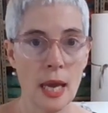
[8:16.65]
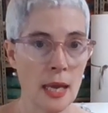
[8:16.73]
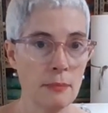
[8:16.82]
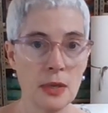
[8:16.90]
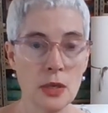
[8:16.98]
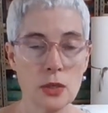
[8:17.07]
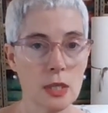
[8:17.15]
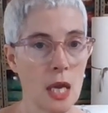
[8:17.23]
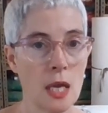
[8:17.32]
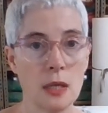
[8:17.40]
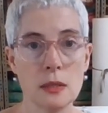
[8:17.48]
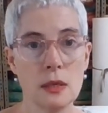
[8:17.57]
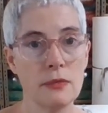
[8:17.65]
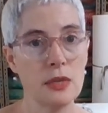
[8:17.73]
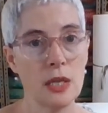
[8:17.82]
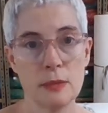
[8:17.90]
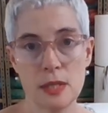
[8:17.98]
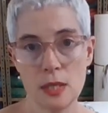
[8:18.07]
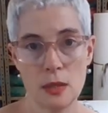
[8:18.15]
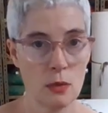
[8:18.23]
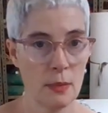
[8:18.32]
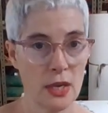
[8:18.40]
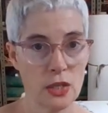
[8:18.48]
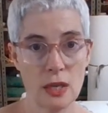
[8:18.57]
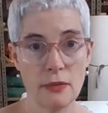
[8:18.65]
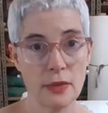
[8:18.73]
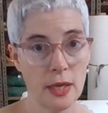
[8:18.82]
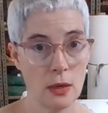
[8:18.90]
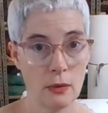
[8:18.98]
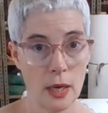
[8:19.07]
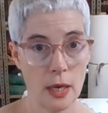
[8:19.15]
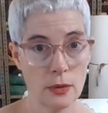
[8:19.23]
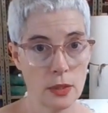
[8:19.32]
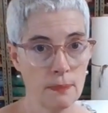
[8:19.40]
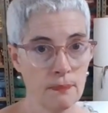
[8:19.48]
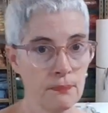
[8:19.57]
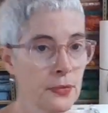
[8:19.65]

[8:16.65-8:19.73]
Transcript: 8-meter skeins of DMC that you might just have laying around.